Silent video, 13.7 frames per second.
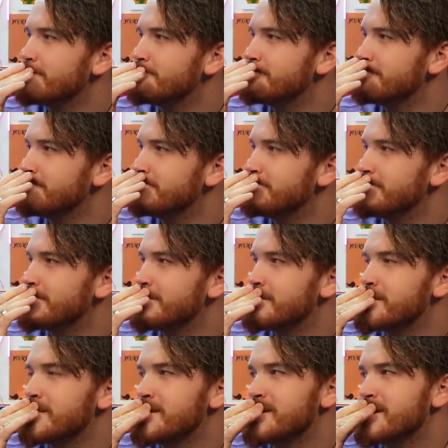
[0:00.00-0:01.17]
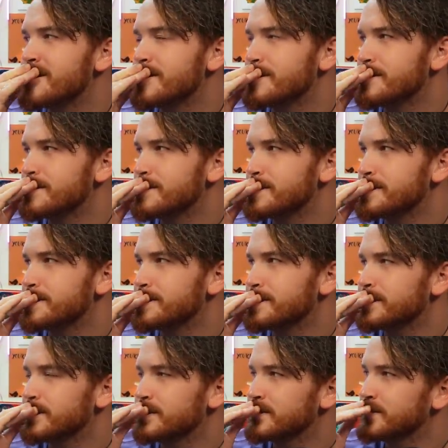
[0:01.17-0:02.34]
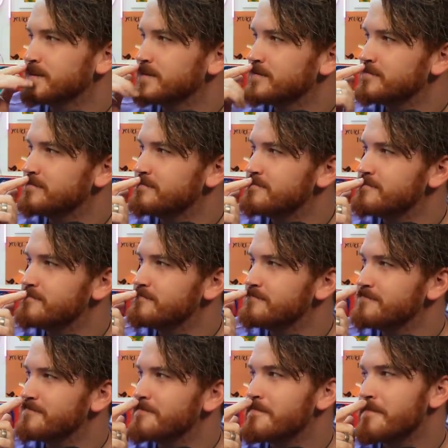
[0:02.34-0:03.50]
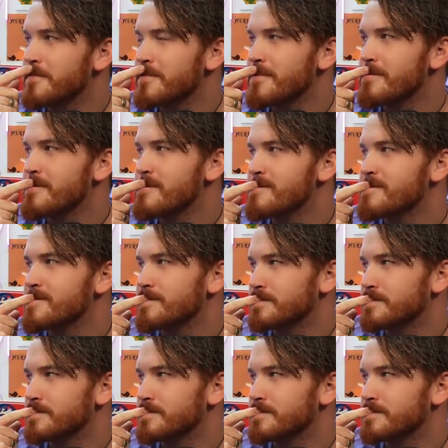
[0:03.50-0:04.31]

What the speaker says: No words are spoken by the person on screen.